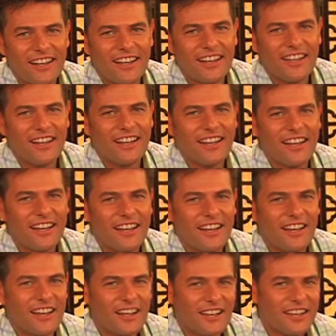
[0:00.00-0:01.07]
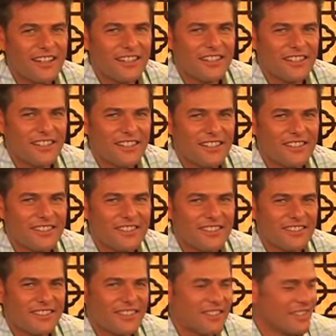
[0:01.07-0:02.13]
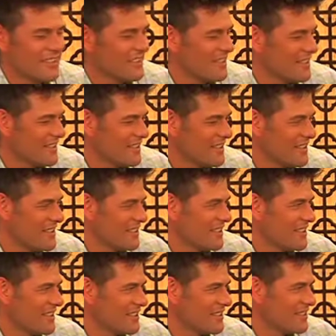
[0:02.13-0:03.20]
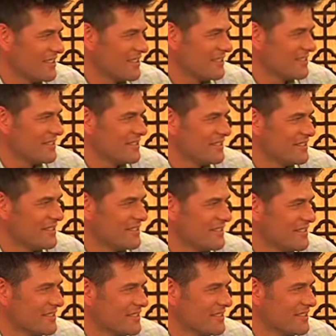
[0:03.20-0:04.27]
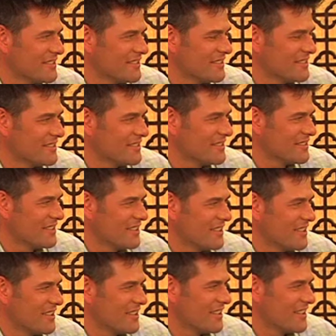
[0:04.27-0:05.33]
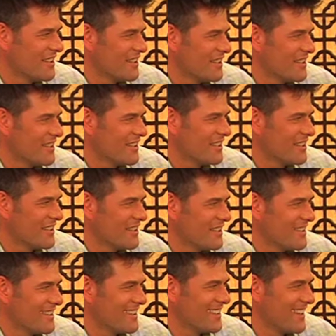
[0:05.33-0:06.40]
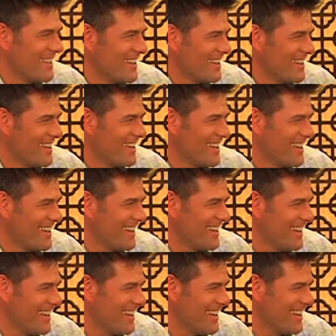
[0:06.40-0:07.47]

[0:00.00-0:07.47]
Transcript: The person shown says nothing.